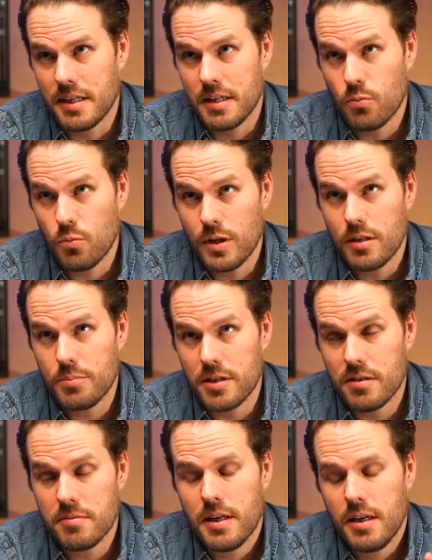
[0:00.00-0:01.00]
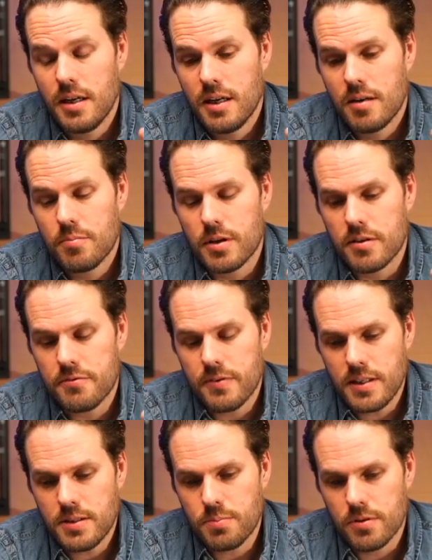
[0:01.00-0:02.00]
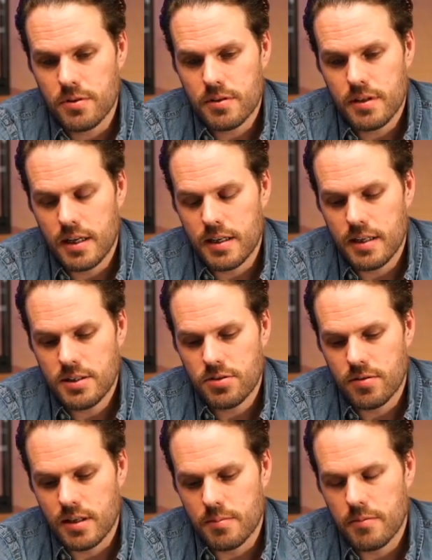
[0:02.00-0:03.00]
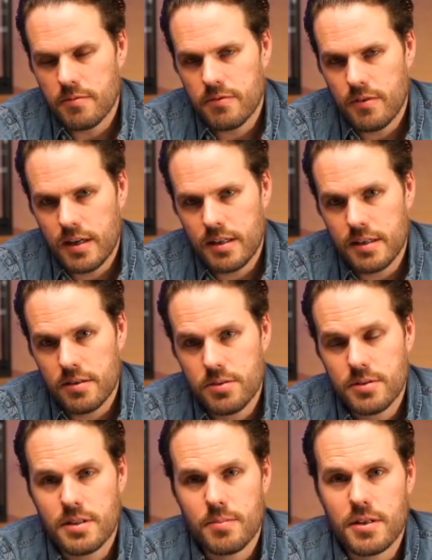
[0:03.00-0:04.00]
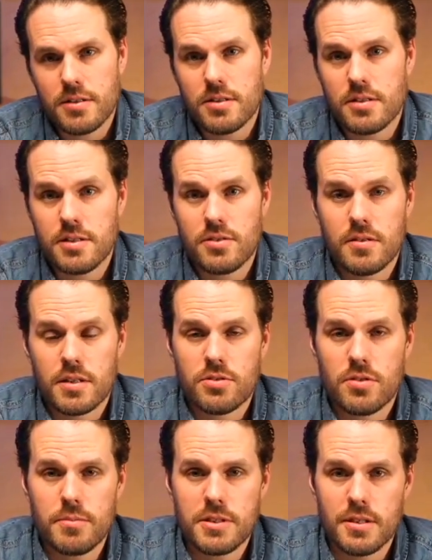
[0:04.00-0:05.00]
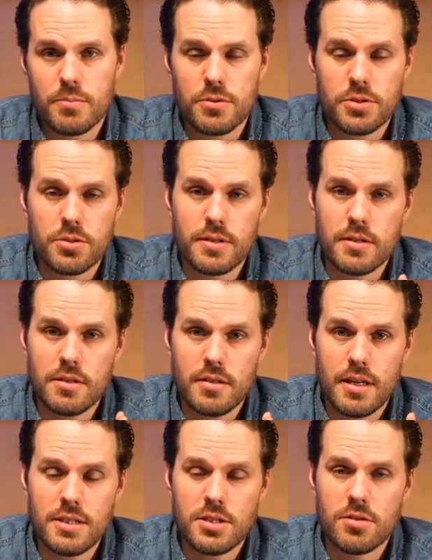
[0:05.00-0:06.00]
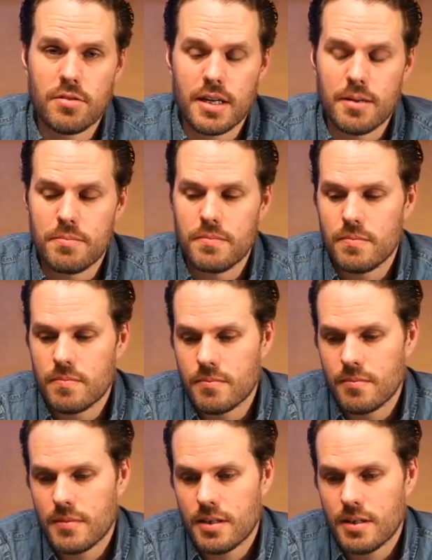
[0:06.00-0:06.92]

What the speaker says: It will be, but Facebook and Instagram finally are doing something that's just extremely simple. So in Instagram,